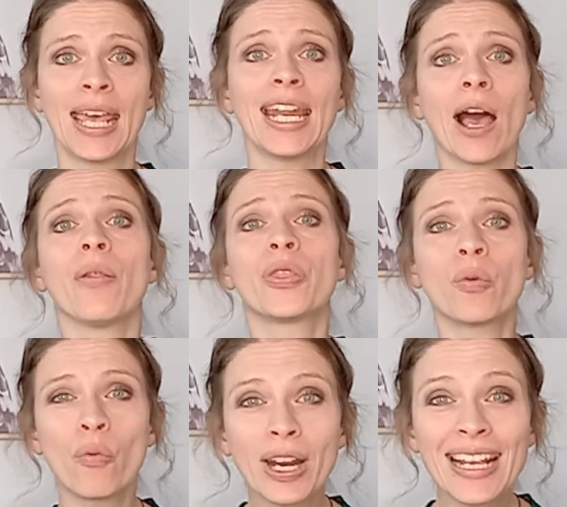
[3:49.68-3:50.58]
Now,
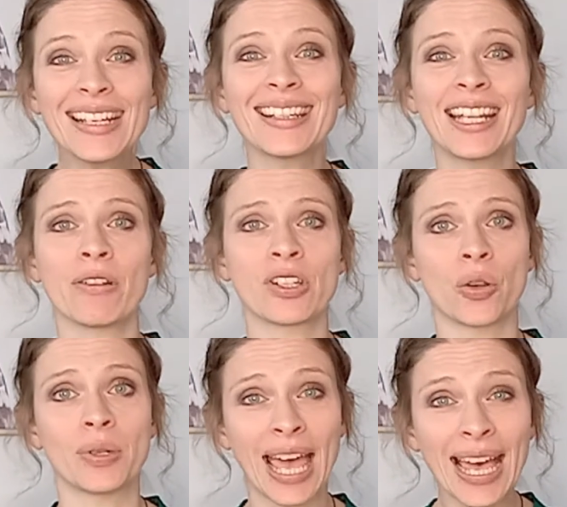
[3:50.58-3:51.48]
the reason there is
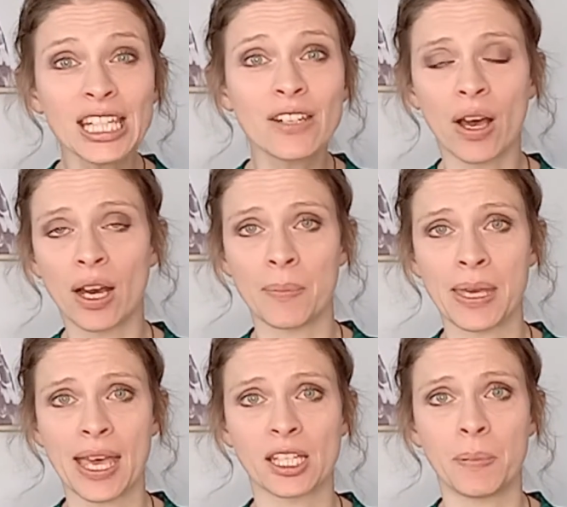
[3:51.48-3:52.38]
no test for
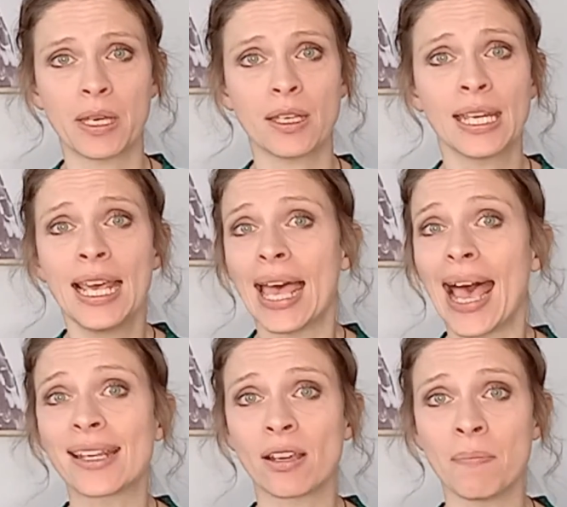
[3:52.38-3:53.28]
IBS because,
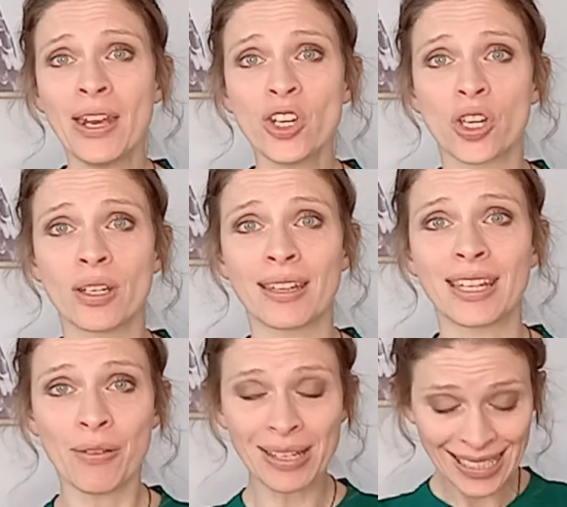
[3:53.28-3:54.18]
as I mentioned,
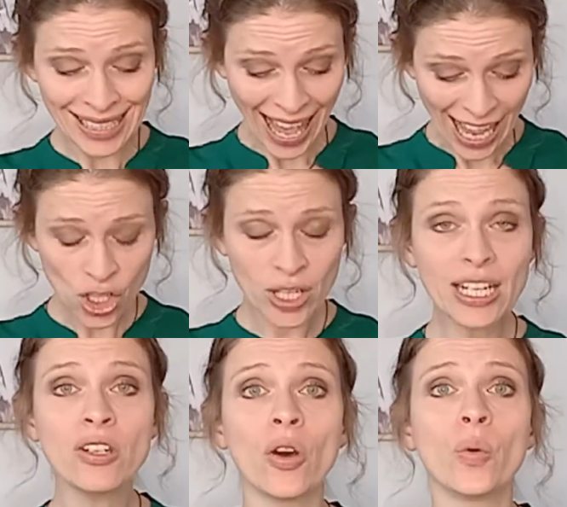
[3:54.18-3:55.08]
there is
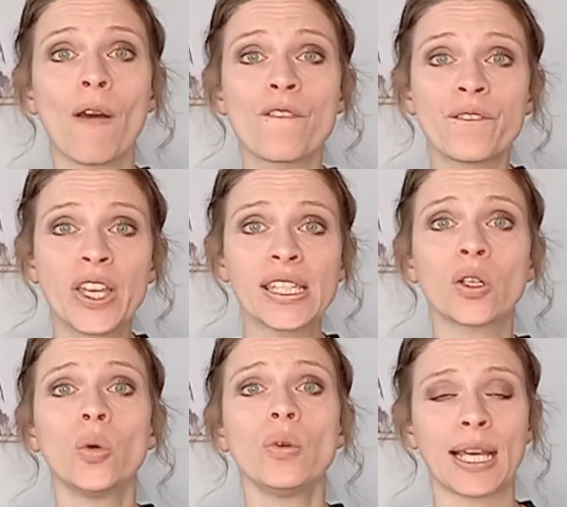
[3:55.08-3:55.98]
actually no
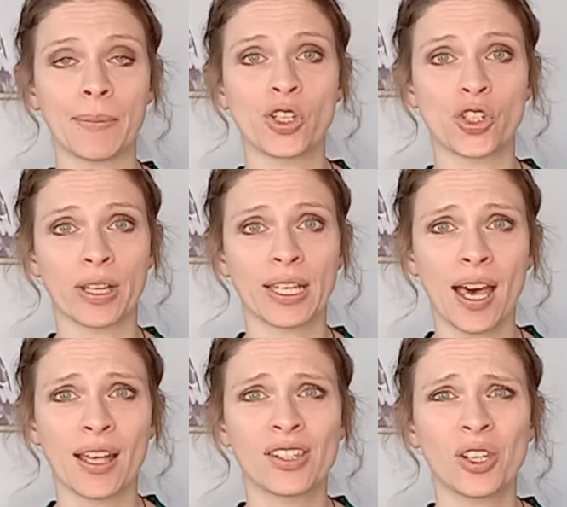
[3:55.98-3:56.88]
physical damage to the
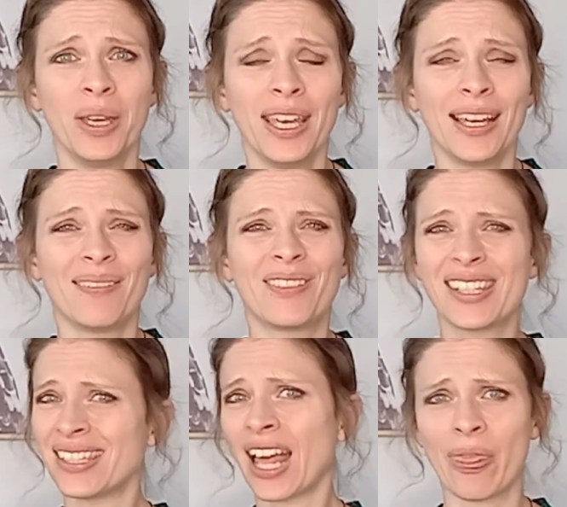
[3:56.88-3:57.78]
gut. So
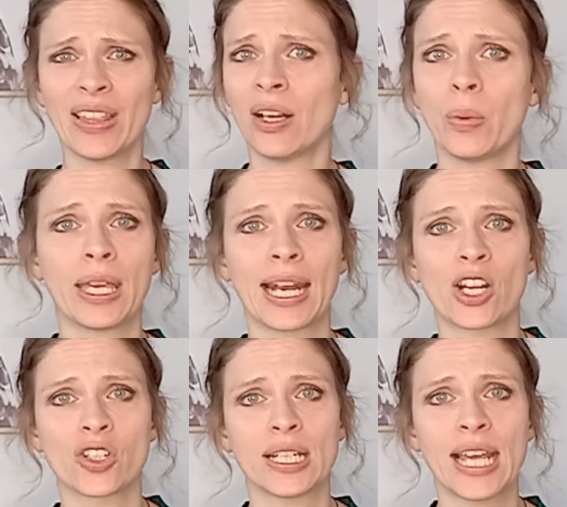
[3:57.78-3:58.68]
there's nothing that we can
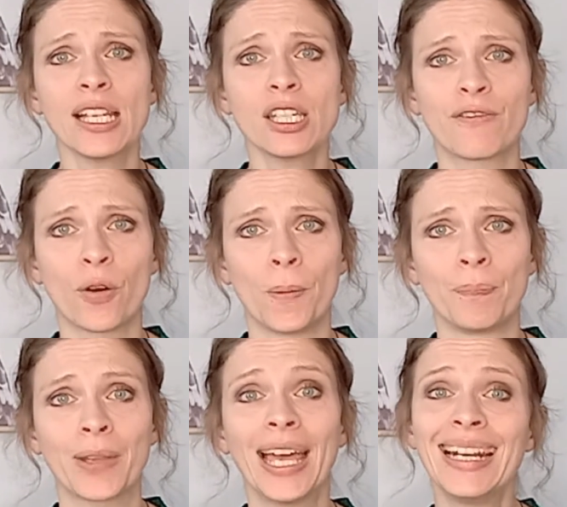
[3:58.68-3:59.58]
actually test for,
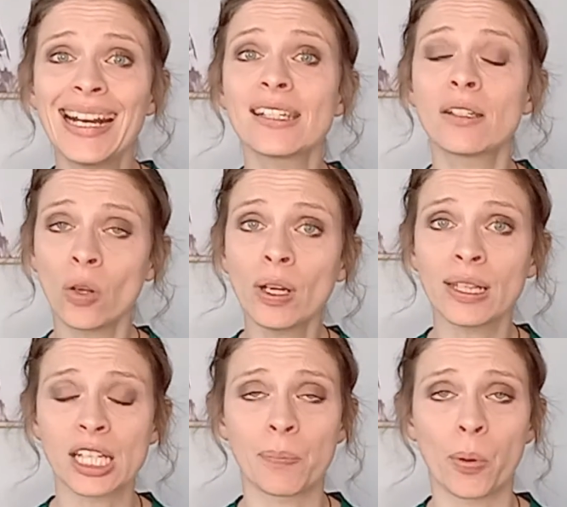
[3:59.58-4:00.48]
at least not at this